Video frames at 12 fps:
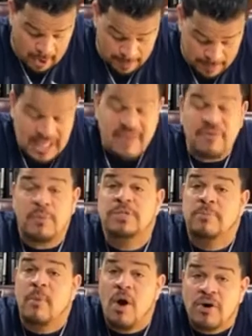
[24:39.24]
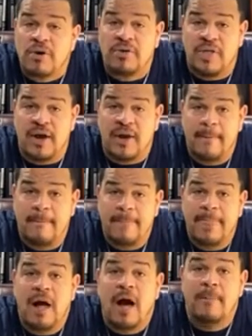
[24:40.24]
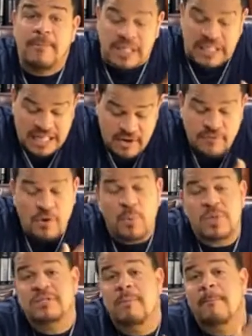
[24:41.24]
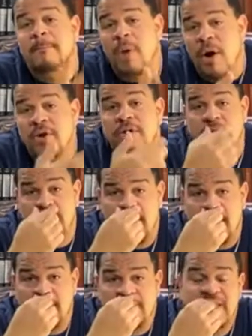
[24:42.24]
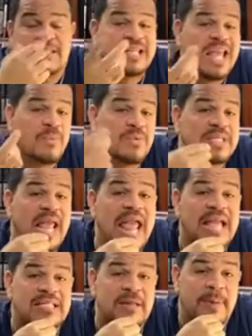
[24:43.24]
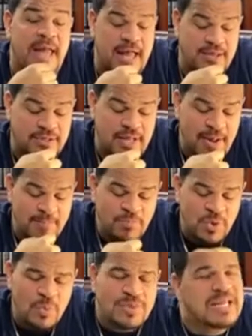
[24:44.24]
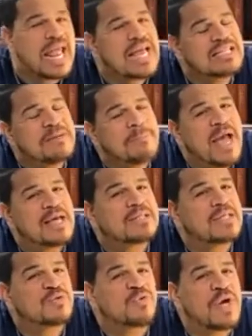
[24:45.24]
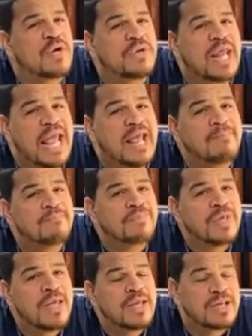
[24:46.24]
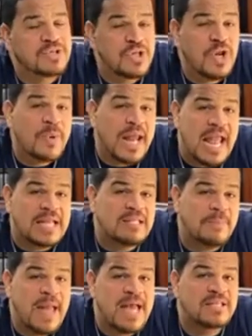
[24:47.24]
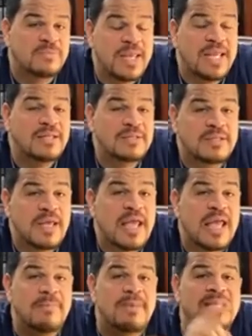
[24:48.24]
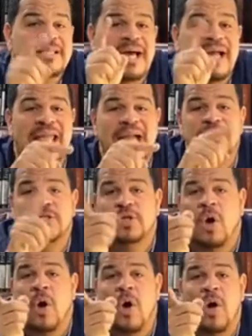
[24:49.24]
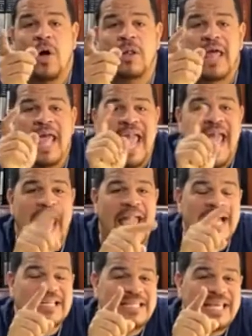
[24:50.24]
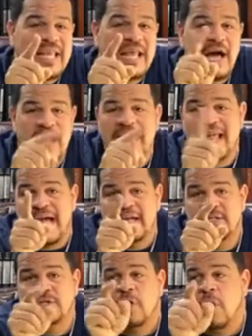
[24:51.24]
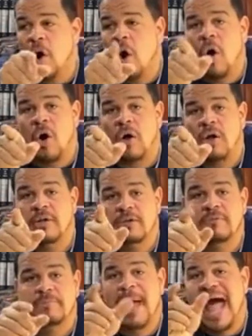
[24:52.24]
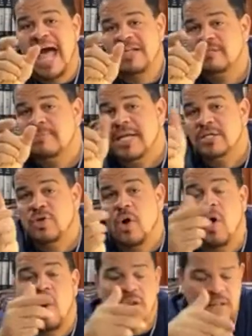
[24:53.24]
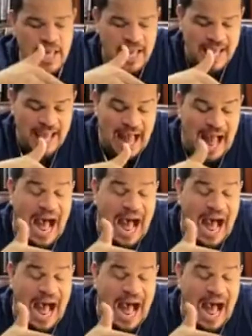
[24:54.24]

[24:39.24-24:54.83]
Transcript: A believer was martyred there. A believer was martyred there. His name was Antipas. Was Antipas his real name? Because you know what Antipas means? It means against all. Anti, against, all. Pas means all.